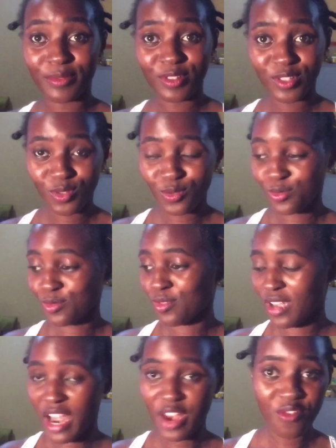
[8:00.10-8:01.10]
I'm going to
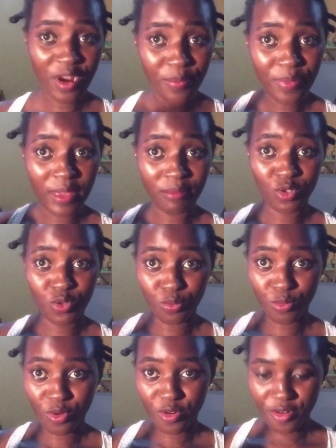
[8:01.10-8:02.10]
unwrap them
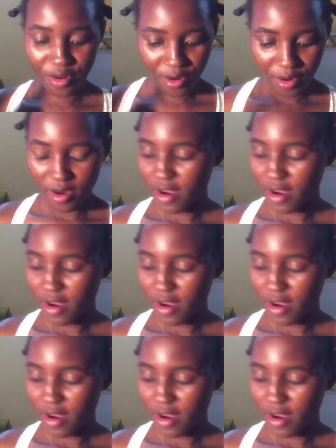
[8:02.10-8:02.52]
tomorrow,